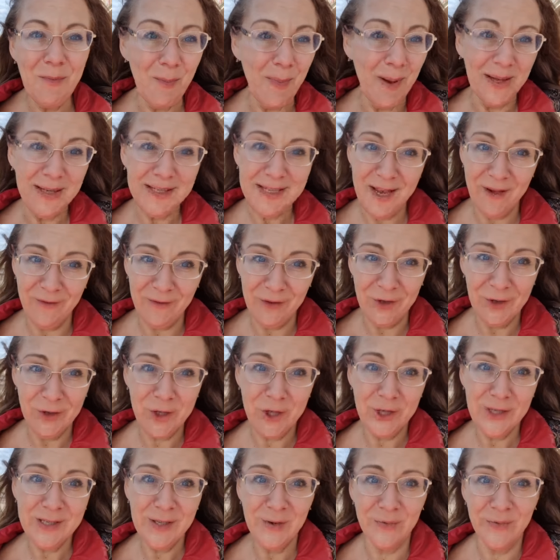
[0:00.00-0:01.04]
My dear
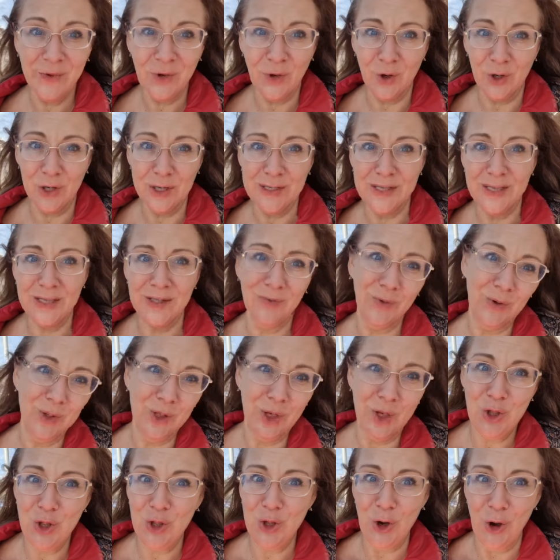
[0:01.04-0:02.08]
viewers, of course it was
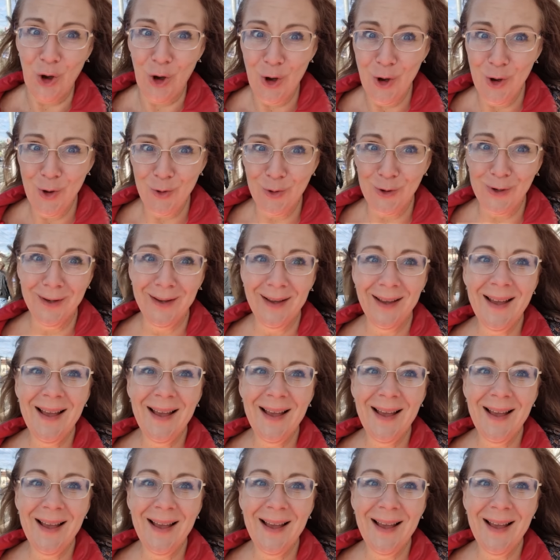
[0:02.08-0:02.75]
a joke,